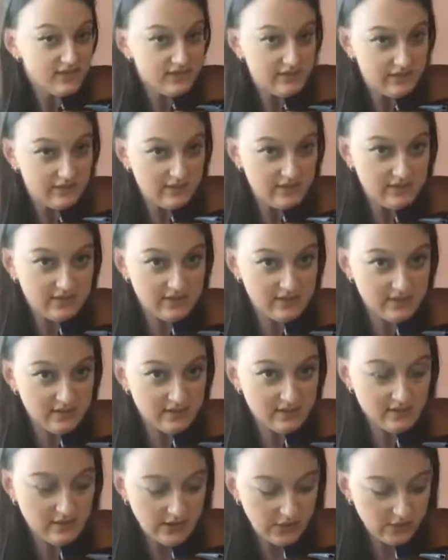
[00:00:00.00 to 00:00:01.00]
zone
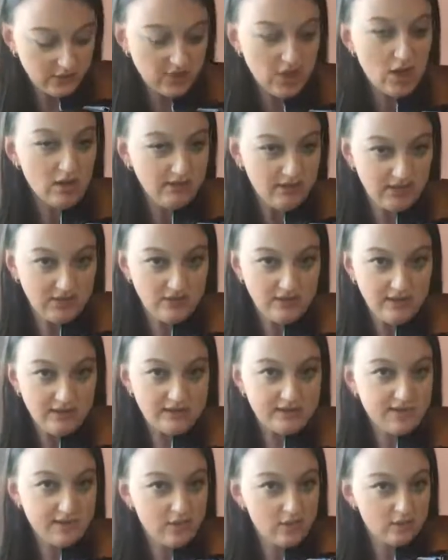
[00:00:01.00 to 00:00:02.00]
here. You can call it the
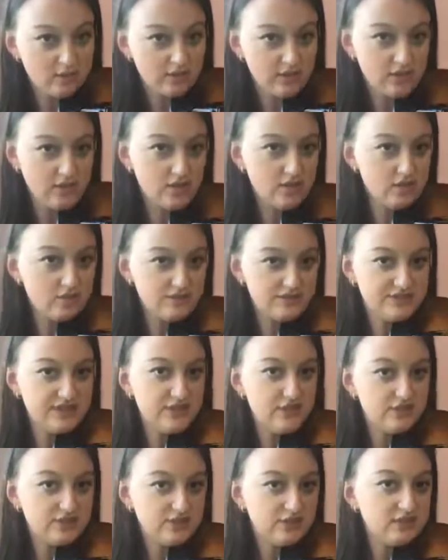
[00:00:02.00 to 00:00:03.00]
green zone, the go
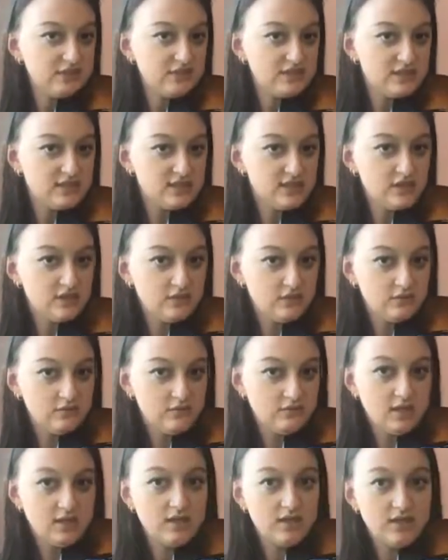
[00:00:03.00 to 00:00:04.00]
zone, the good
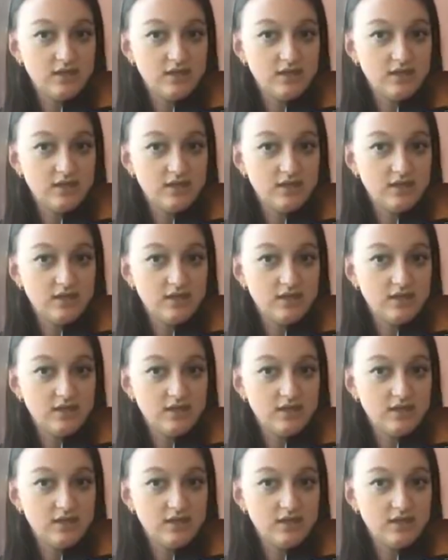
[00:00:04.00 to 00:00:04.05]
zone,